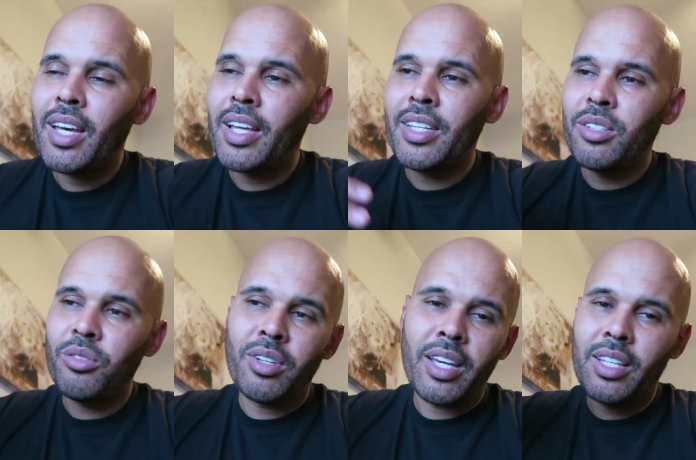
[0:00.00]
And then
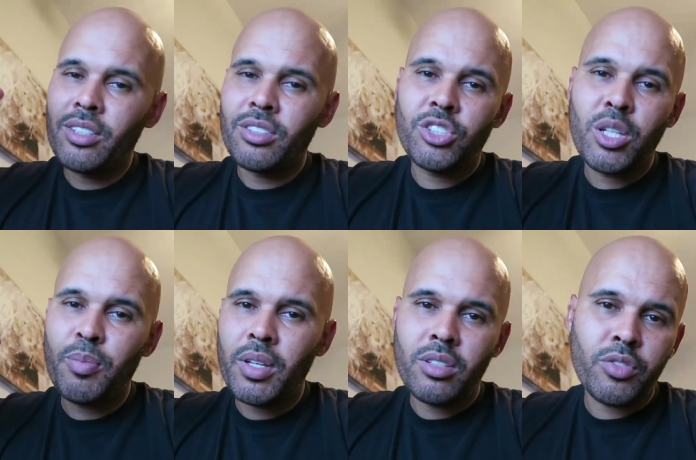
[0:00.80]
you get
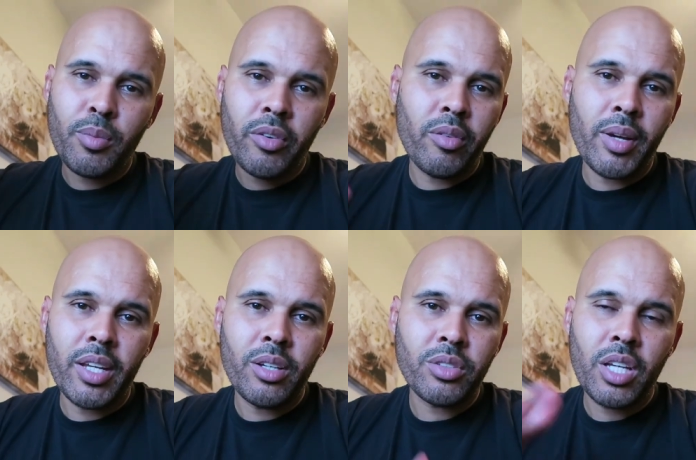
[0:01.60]
chip ins from
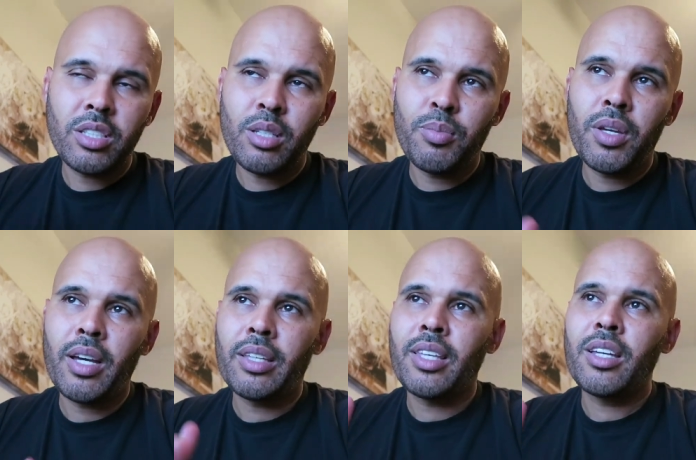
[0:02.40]
everybody else.
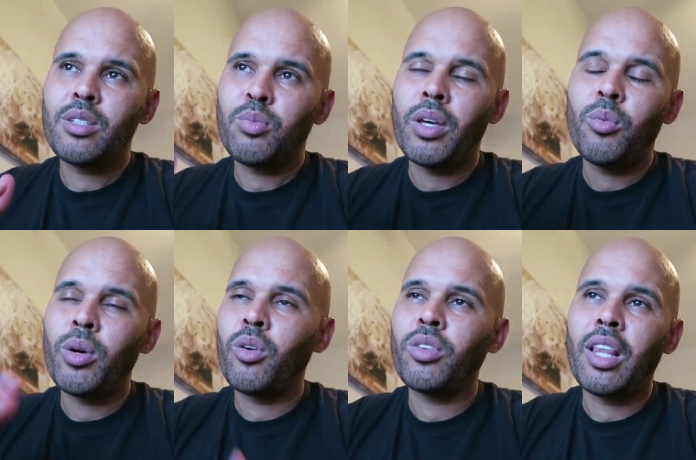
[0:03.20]
KCP, I think, is playing
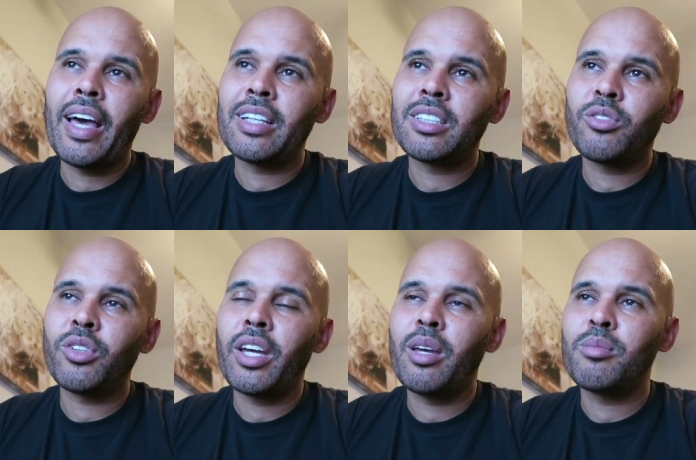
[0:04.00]
well over the last
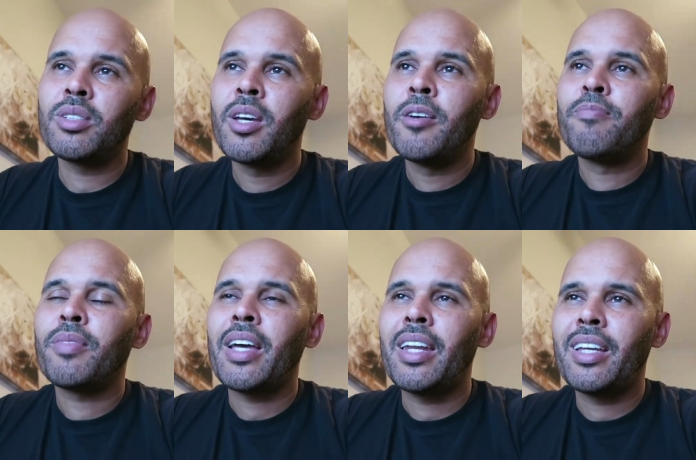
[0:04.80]
several games,
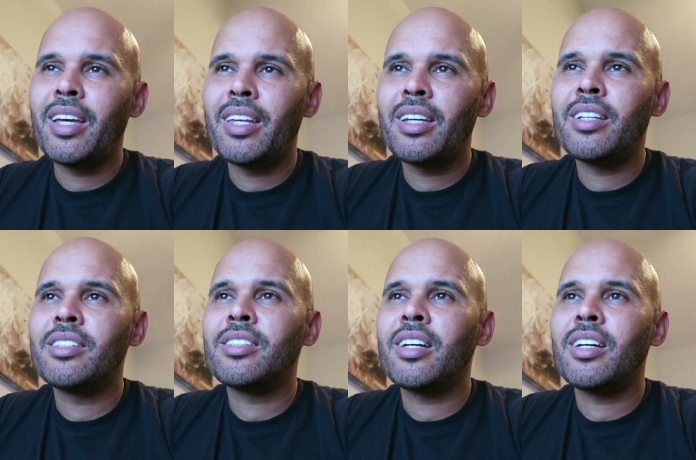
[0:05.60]
kind of getting
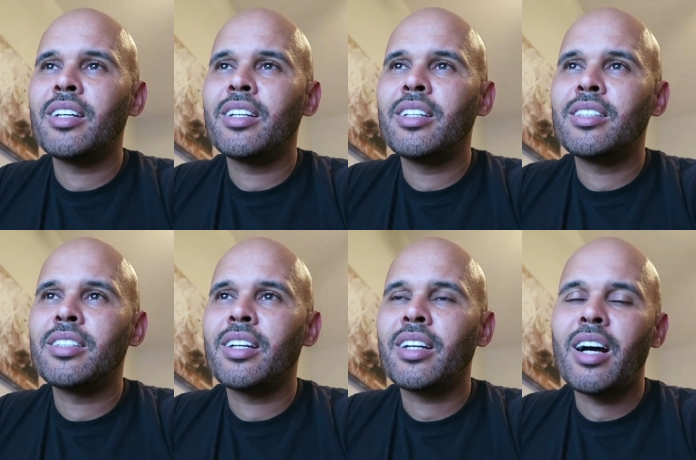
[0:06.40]
his uh, his
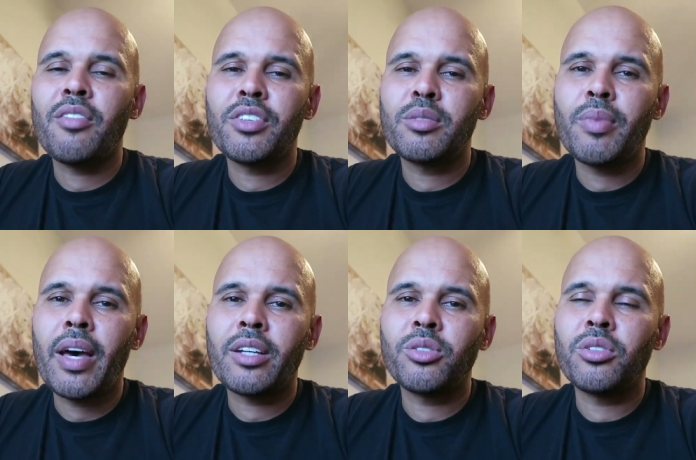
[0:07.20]
uh, confidence
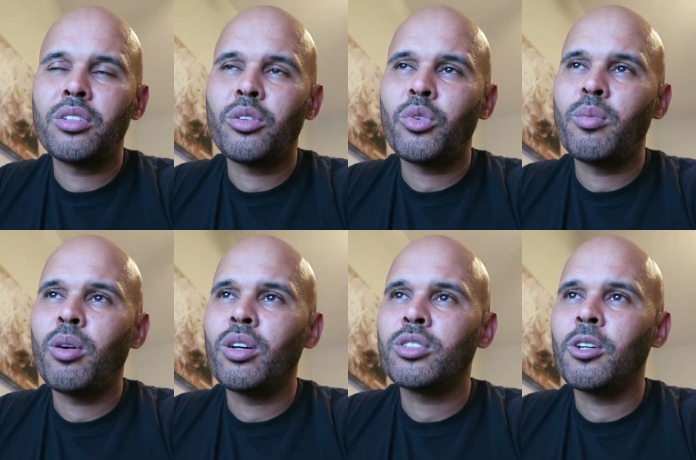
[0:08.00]
back shooting the three
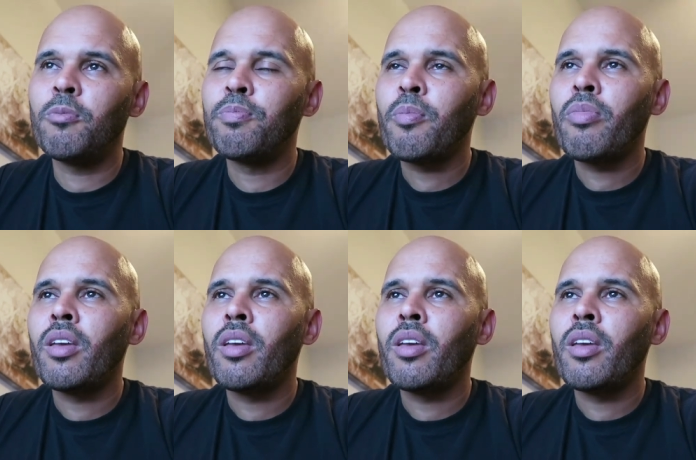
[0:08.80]
ball. So